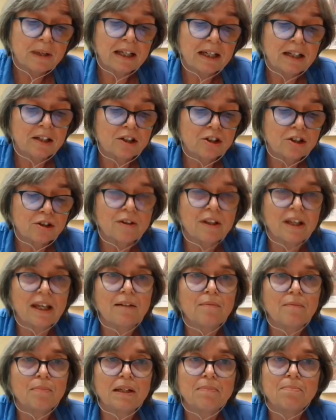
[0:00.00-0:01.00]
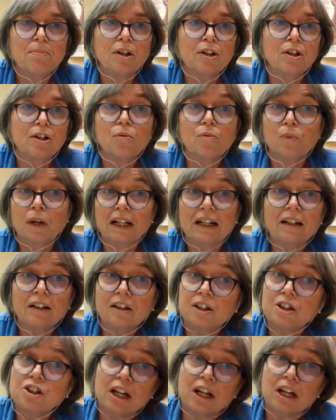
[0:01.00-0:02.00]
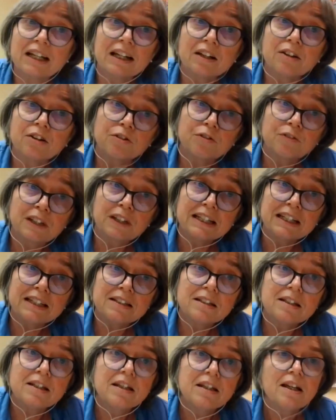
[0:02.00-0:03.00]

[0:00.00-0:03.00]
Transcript: making sure that people are regularly checking their feet,